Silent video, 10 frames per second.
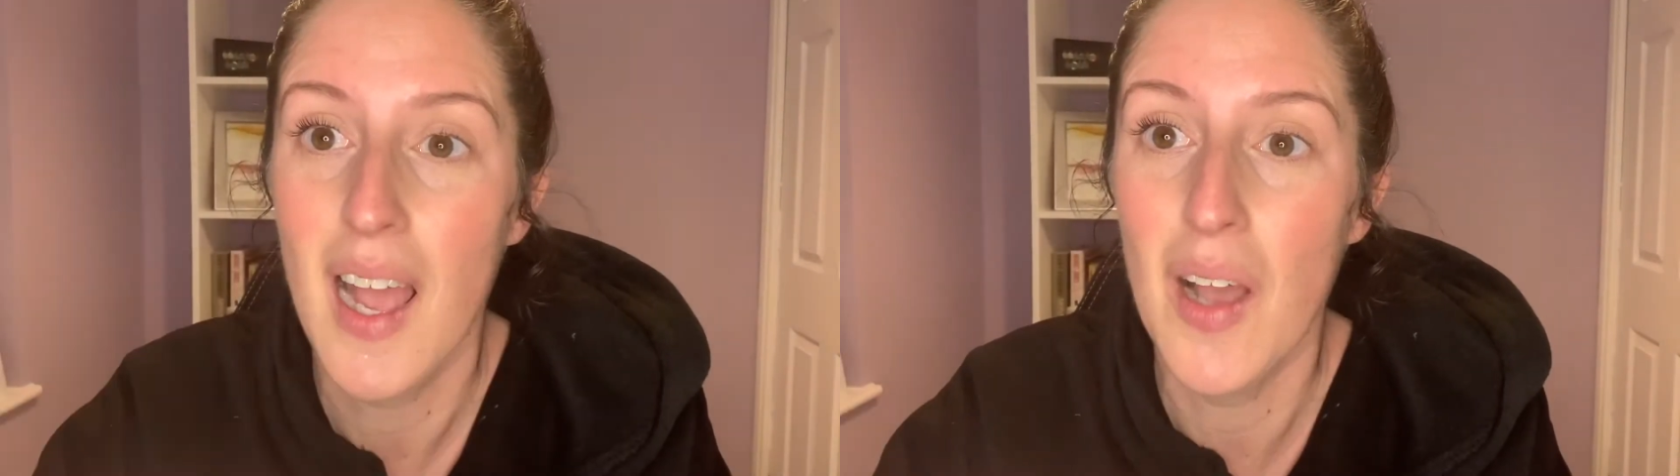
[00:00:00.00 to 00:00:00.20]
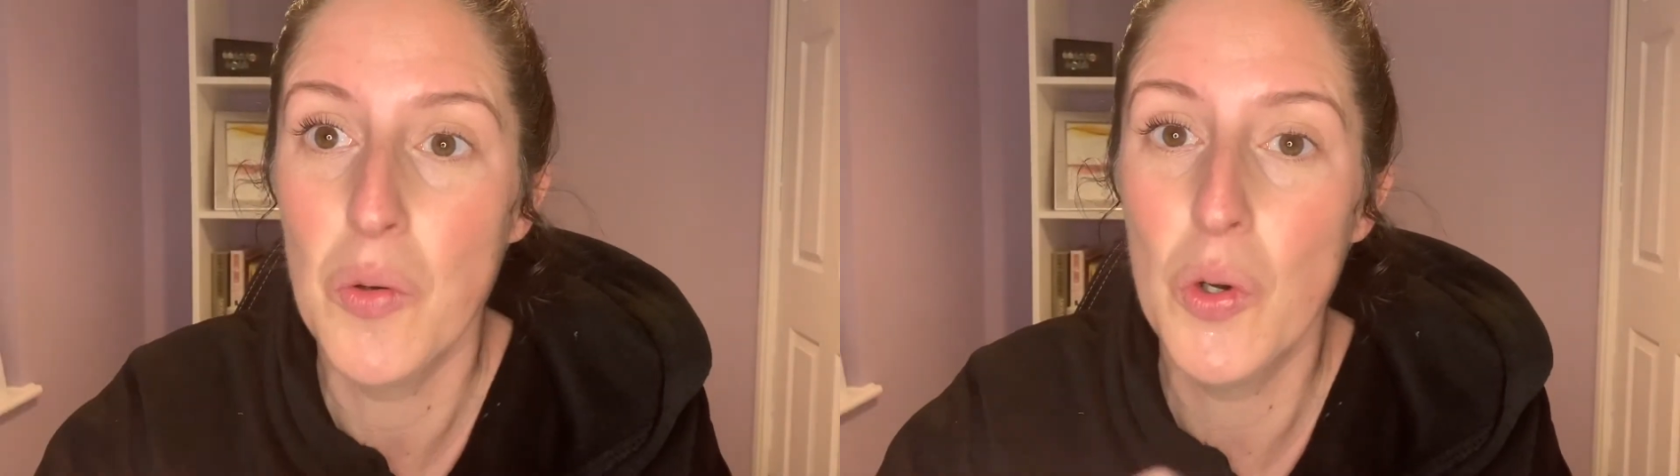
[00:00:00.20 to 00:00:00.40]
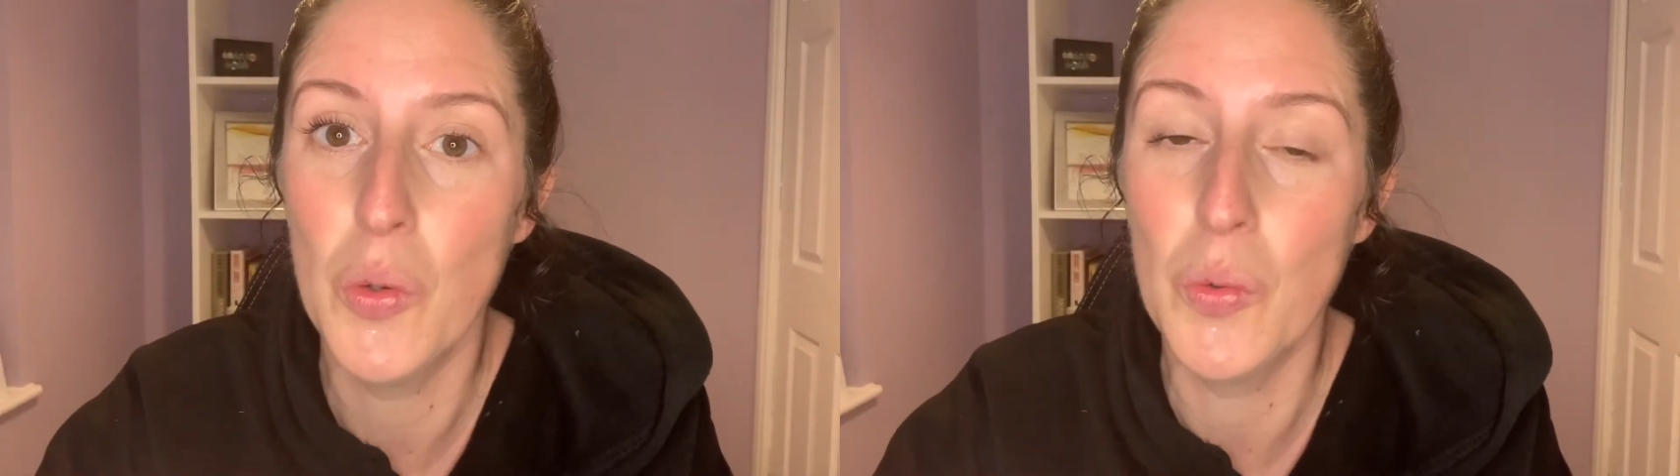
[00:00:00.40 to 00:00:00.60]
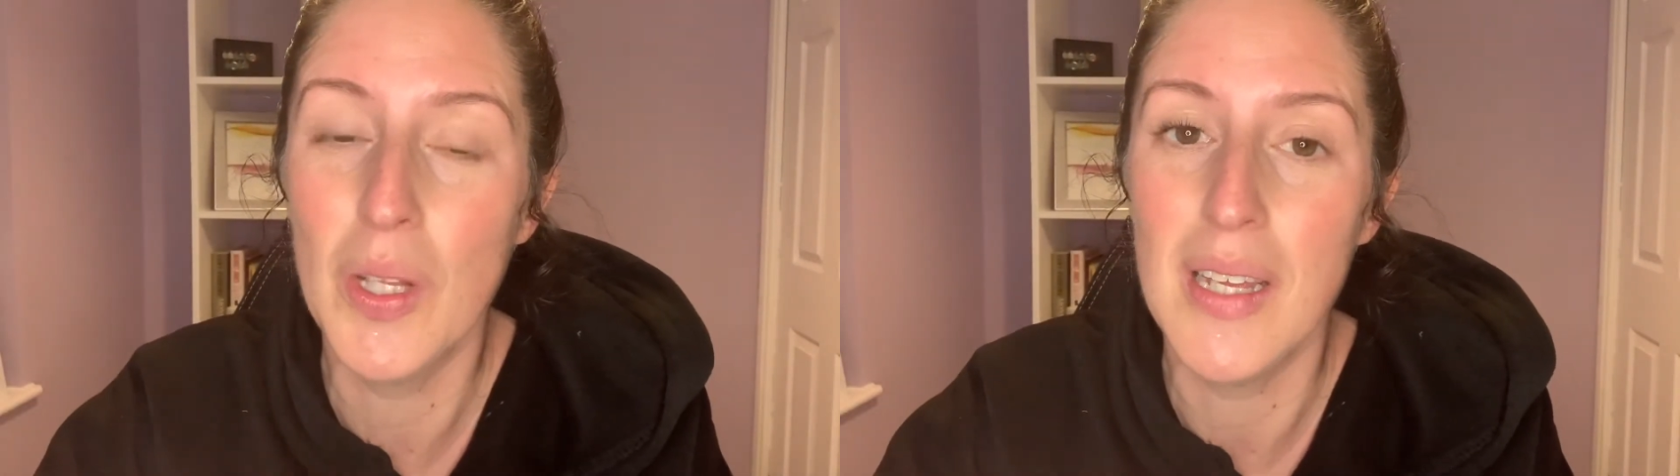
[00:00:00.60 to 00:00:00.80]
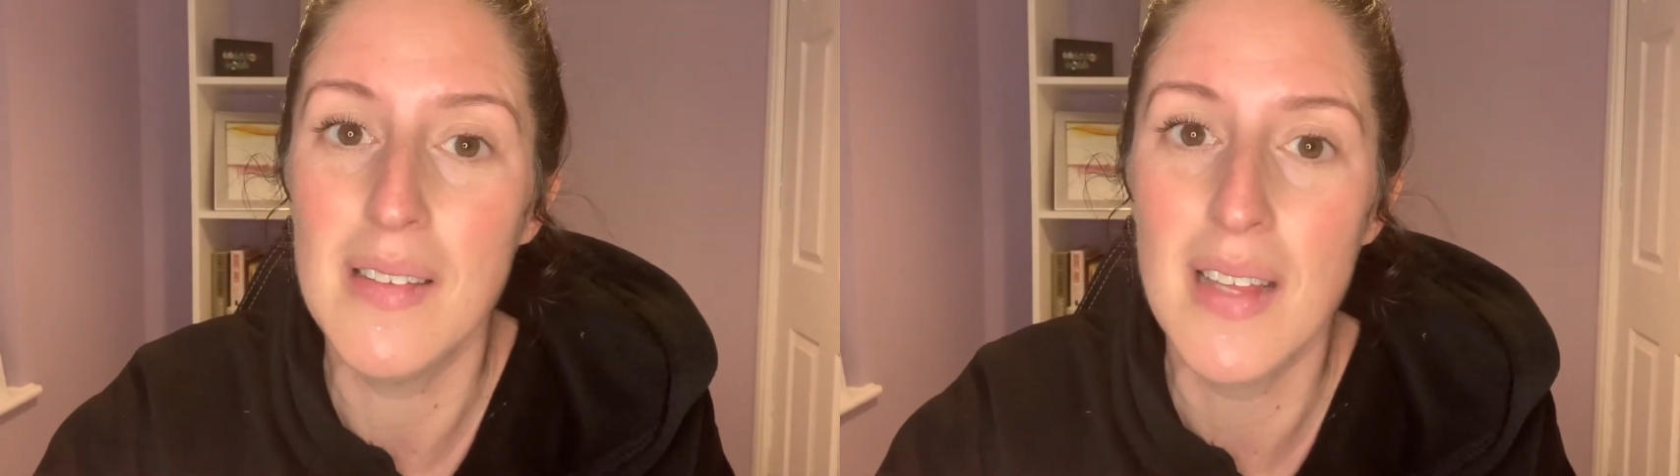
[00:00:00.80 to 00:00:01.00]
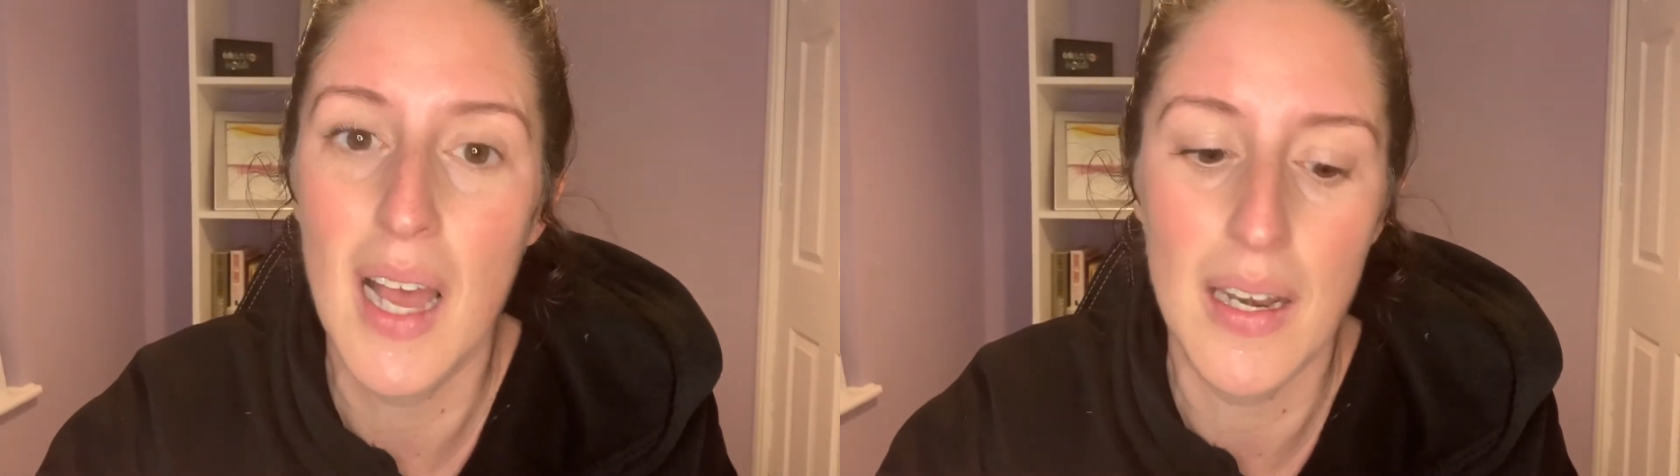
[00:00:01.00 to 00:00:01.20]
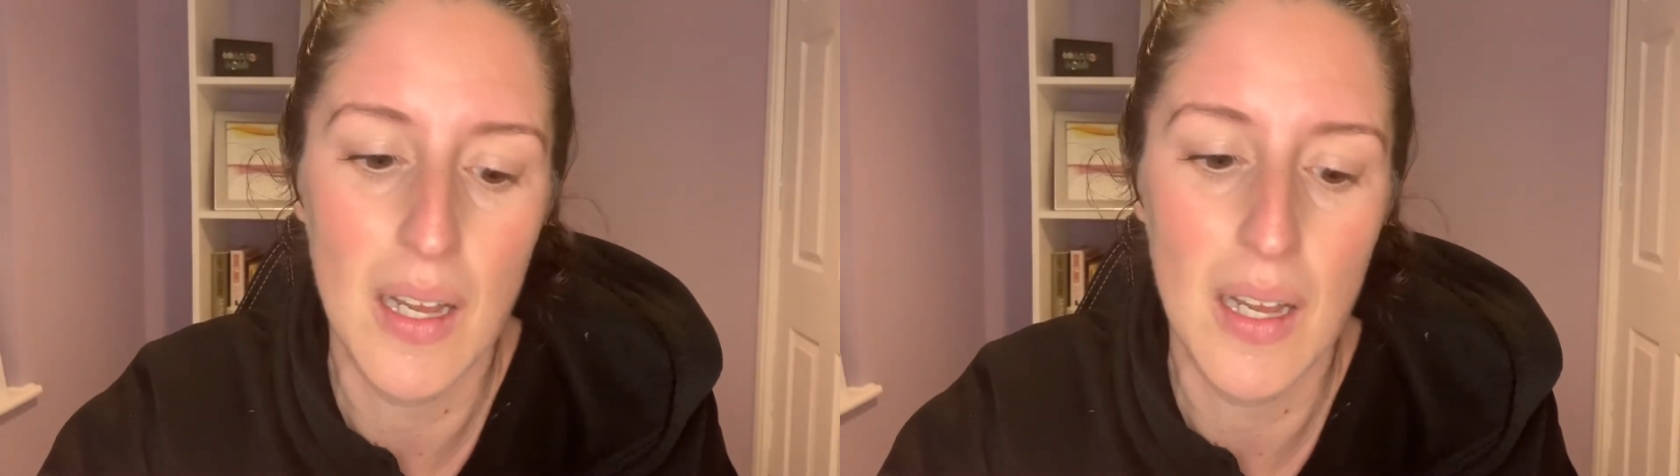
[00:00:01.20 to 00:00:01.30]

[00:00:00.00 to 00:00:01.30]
How cool is that?